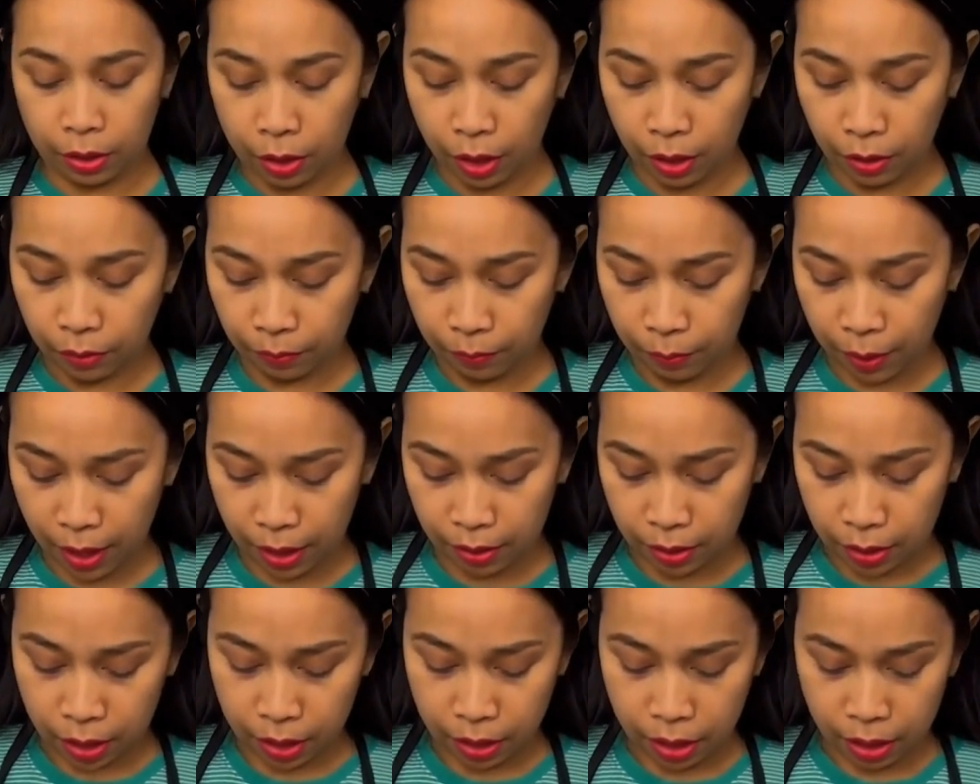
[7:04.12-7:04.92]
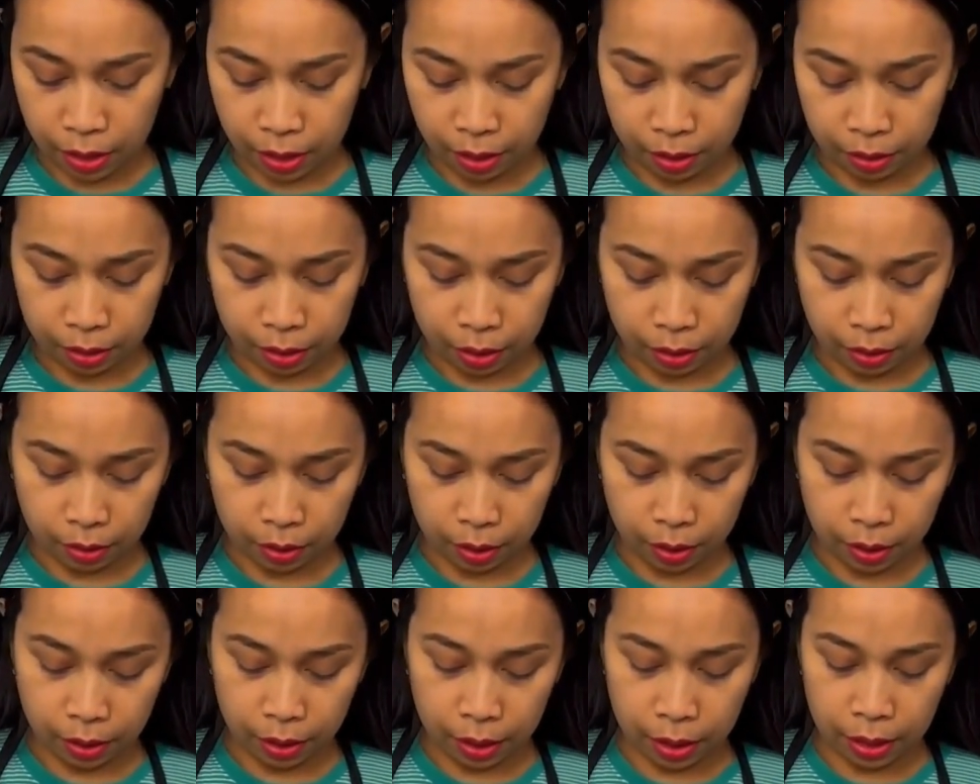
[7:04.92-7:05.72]
lot of pandan in it.
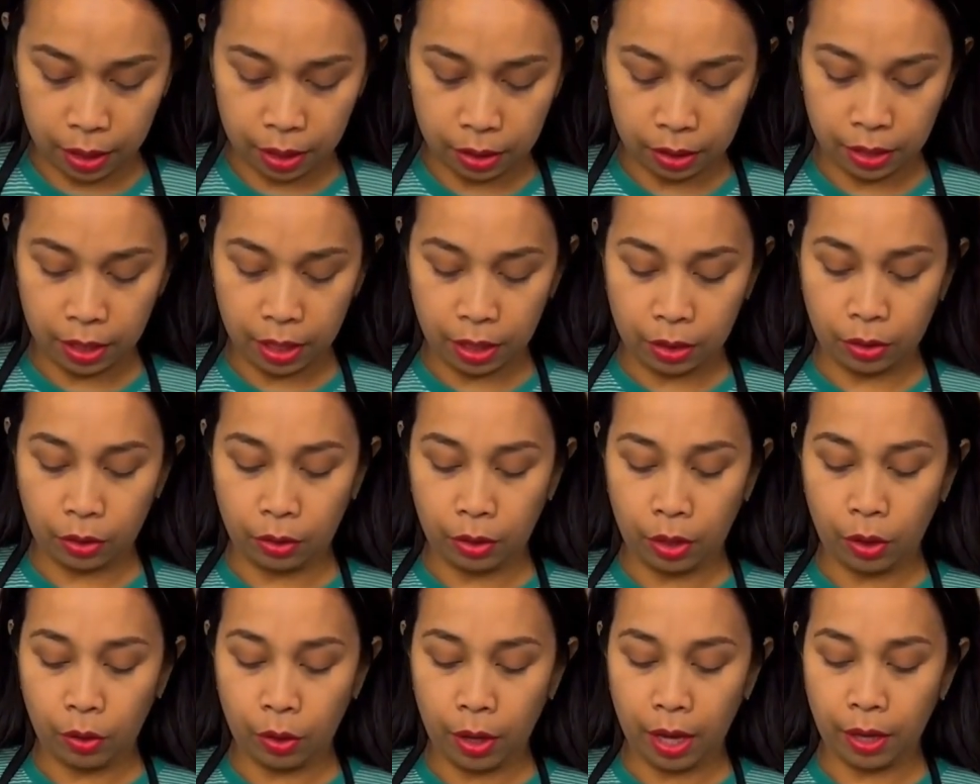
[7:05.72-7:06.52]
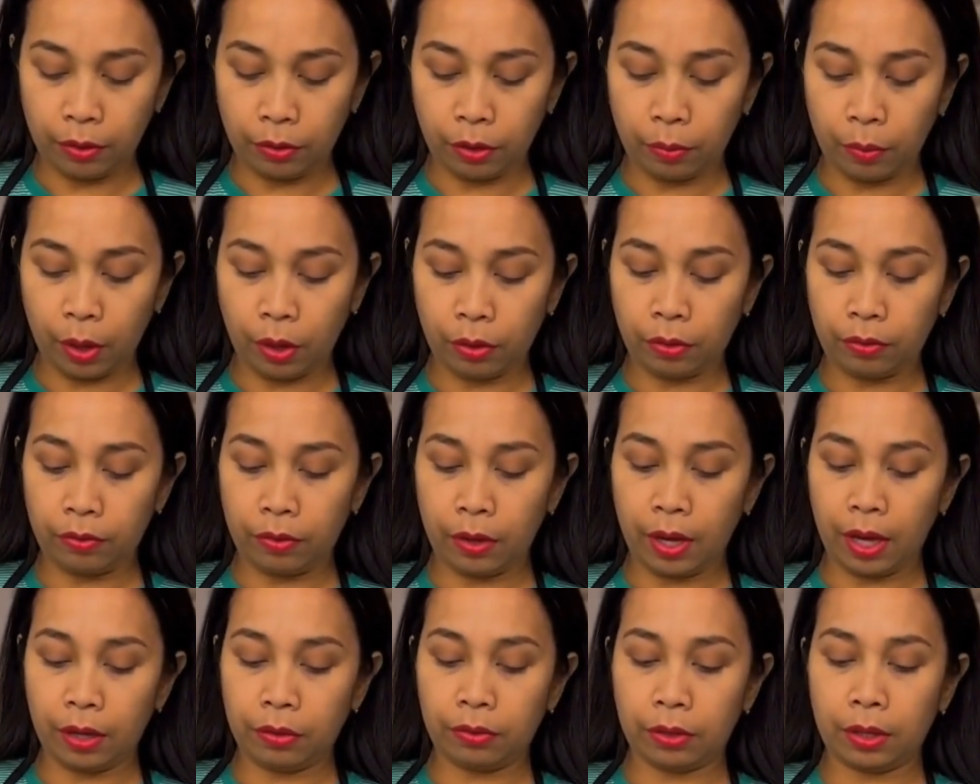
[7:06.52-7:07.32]
Indeed, you know, I have about
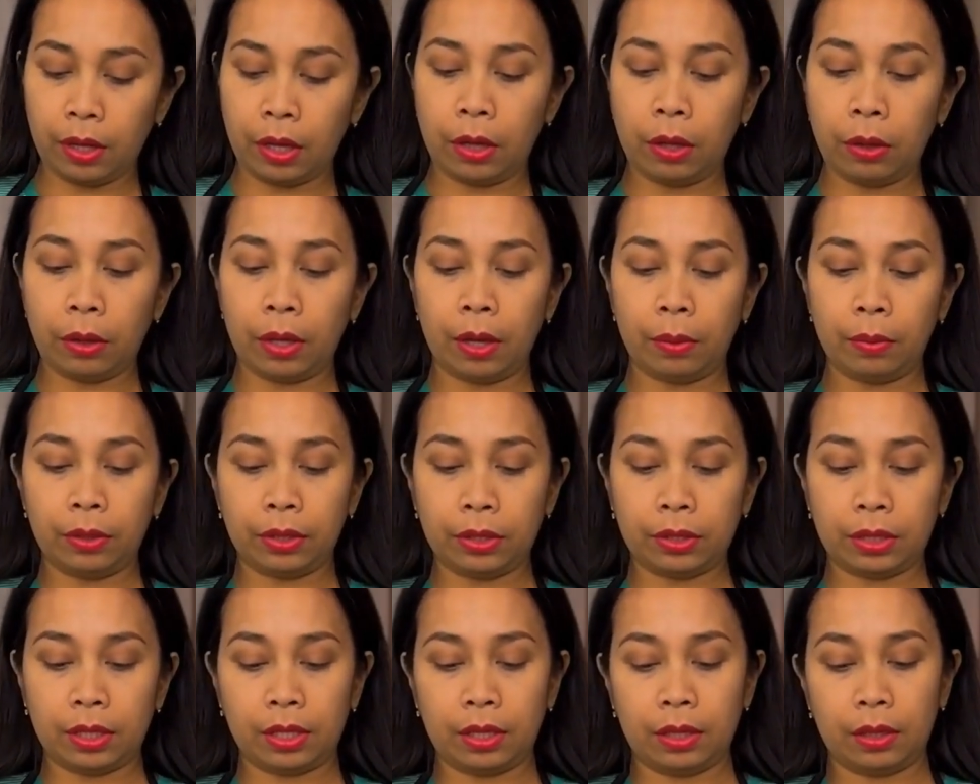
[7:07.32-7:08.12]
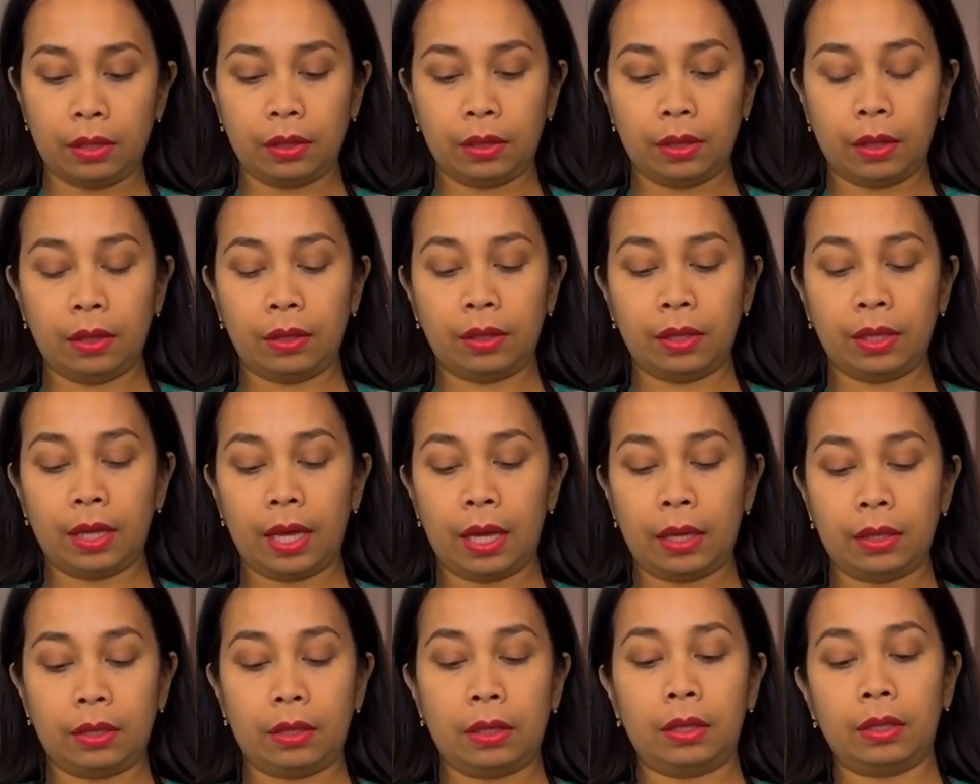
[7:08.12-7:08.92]
5 here. Let me see.
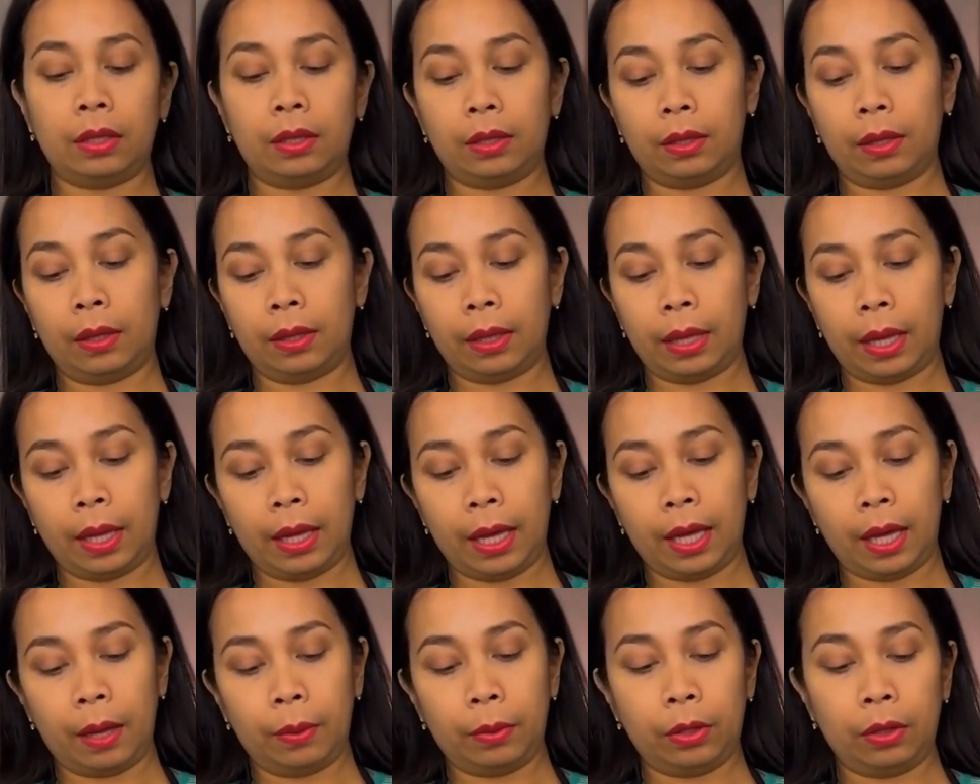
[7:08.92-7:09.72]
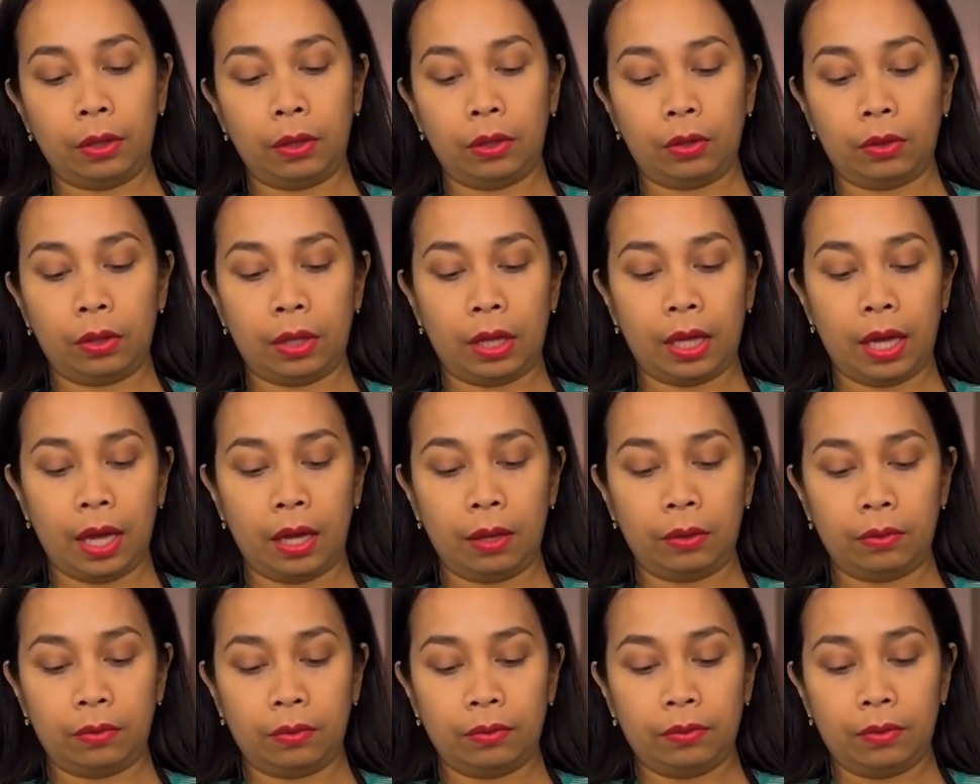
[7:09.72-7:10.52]
Yes, I absolutely
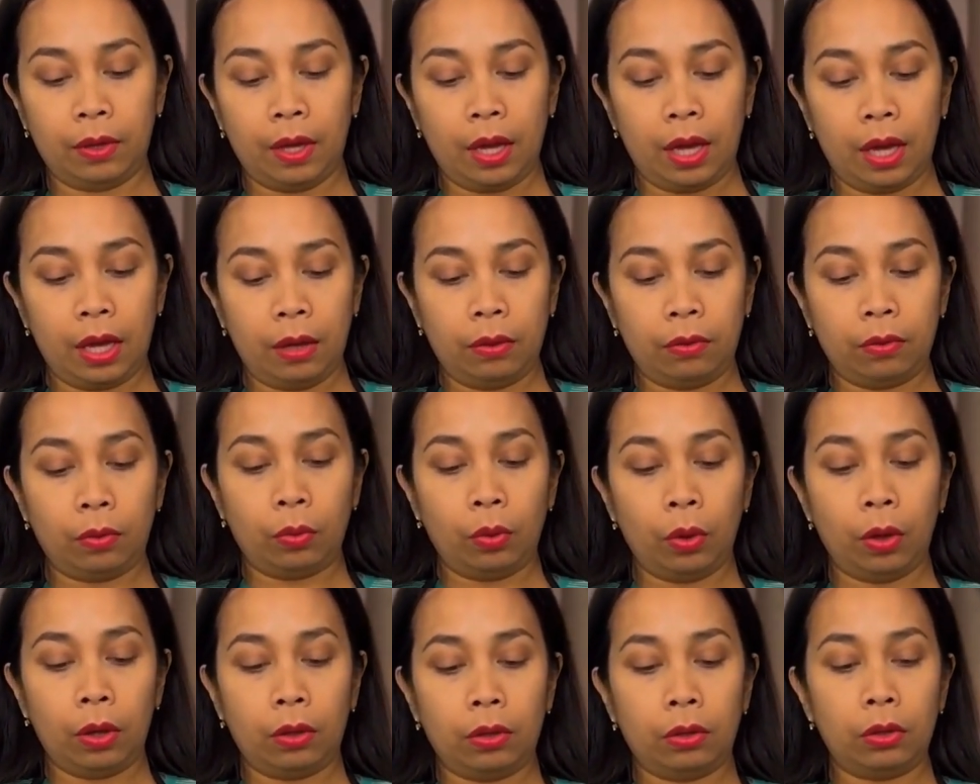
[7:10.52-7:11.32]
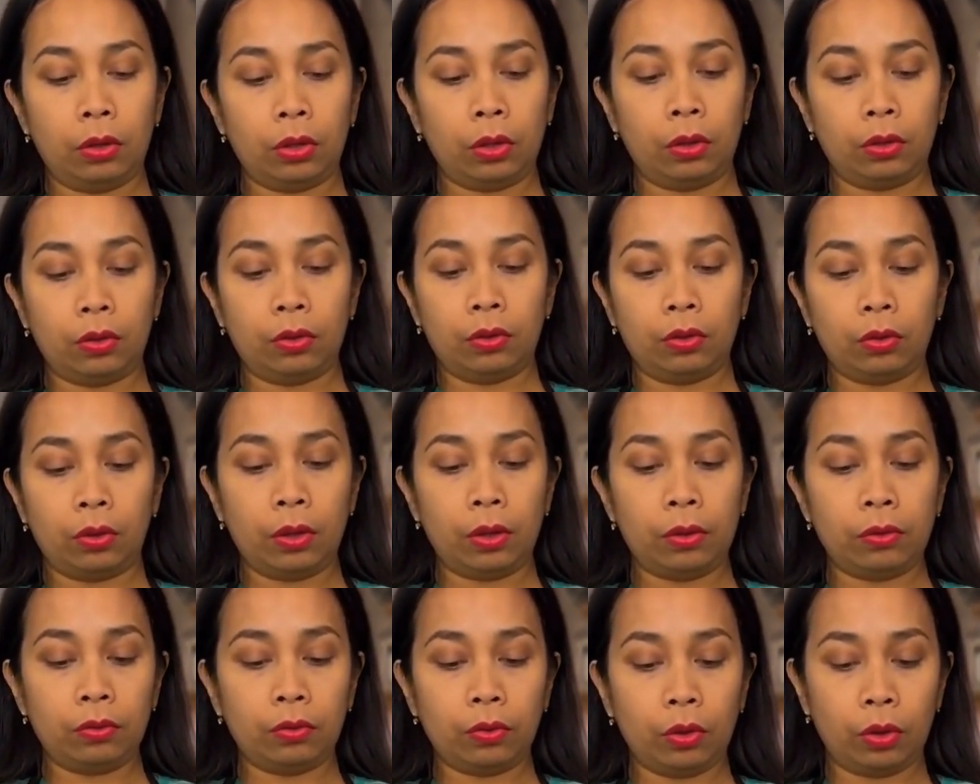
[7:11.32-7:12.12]
have 5. 1, 2,
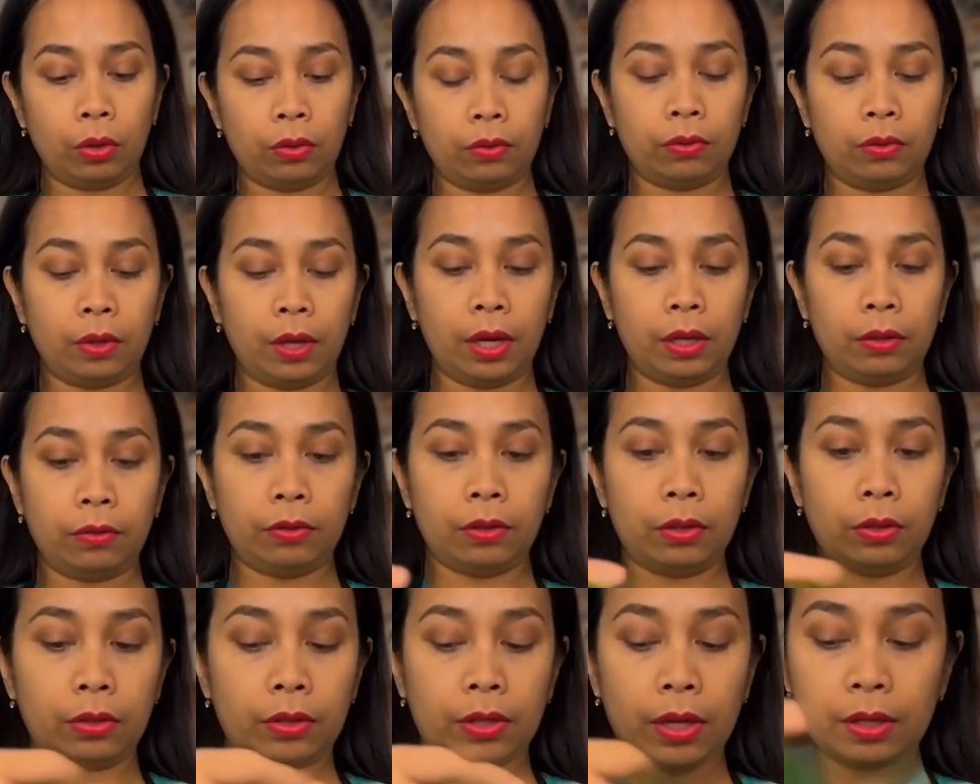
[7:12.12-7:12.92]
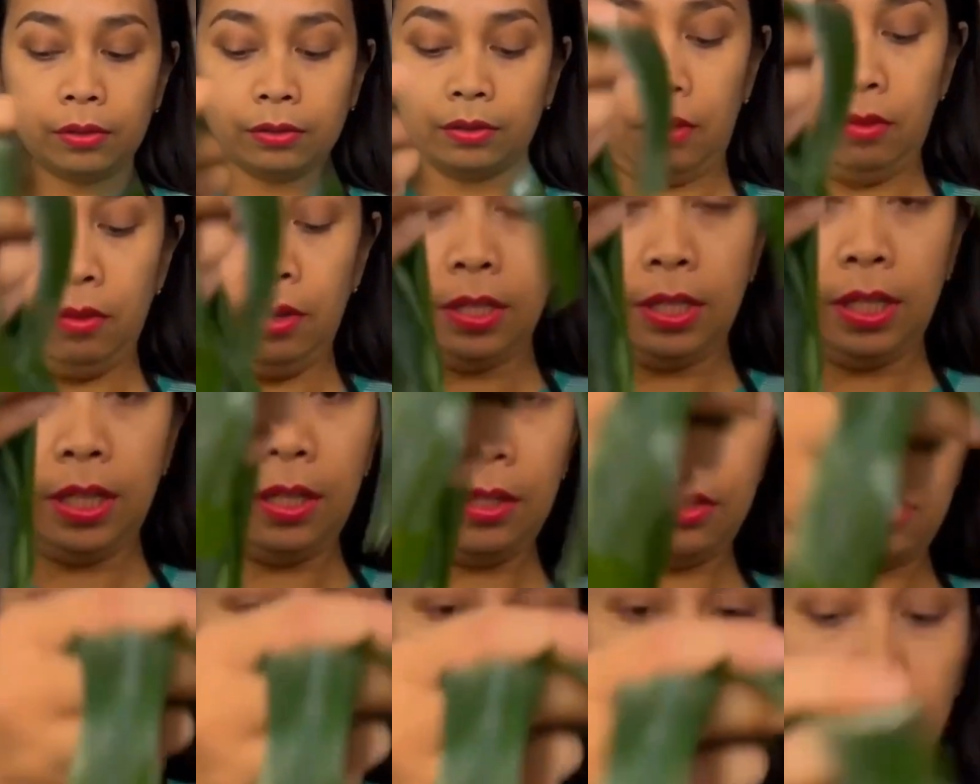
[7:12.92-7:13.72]
3, 4, 5. You definitely
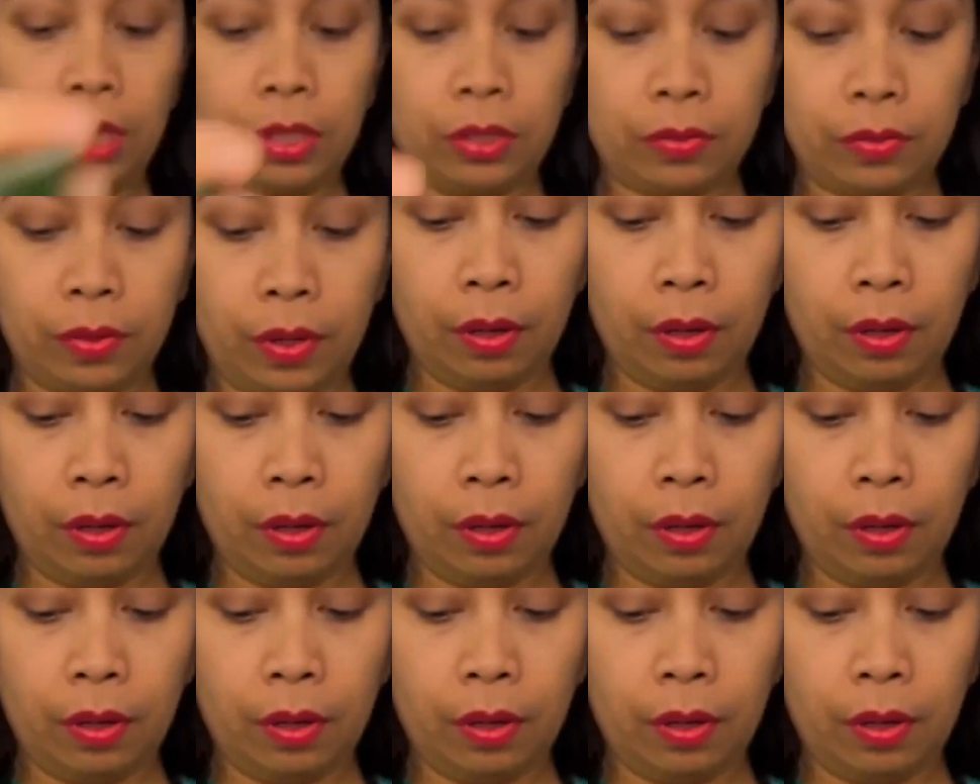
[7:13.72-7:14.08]
see it.